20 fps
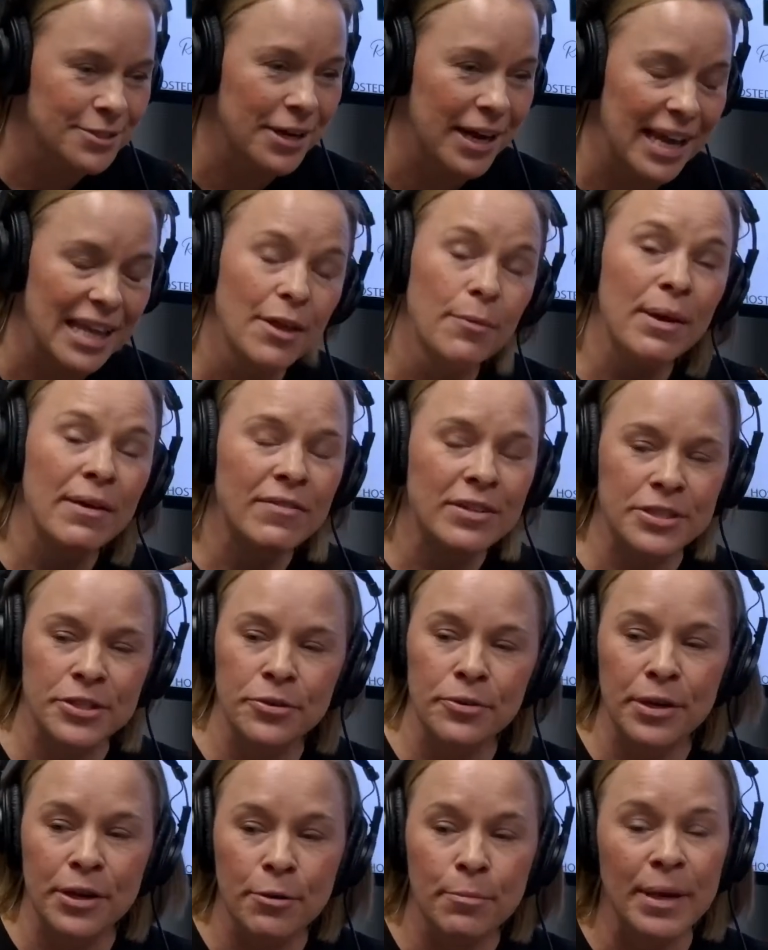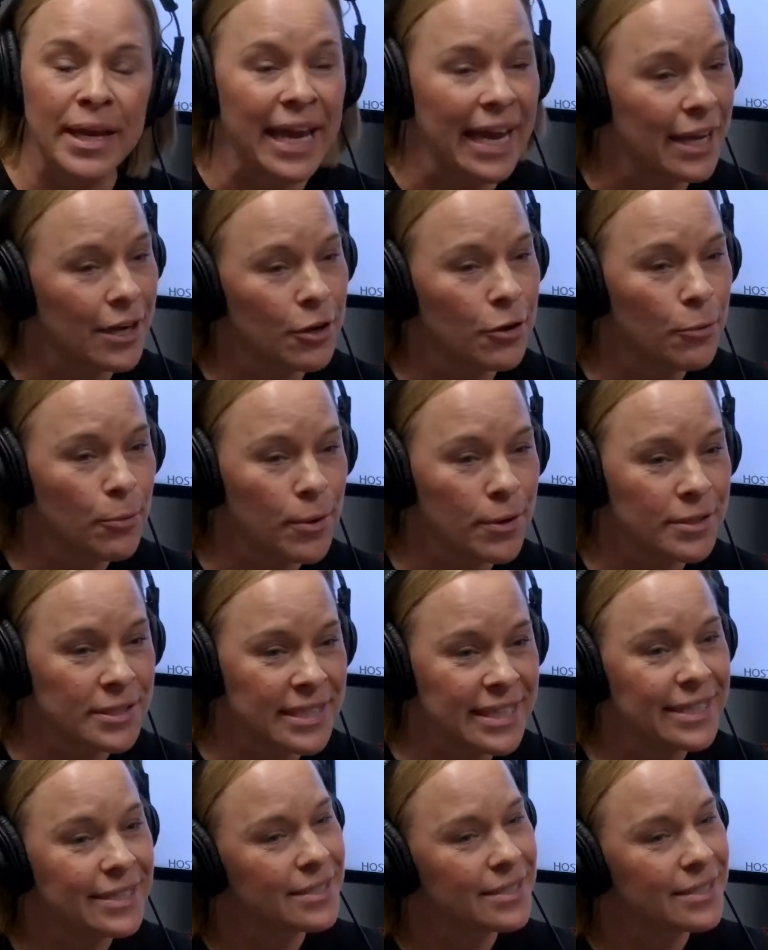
And then we have a 2-year mechanical warranty,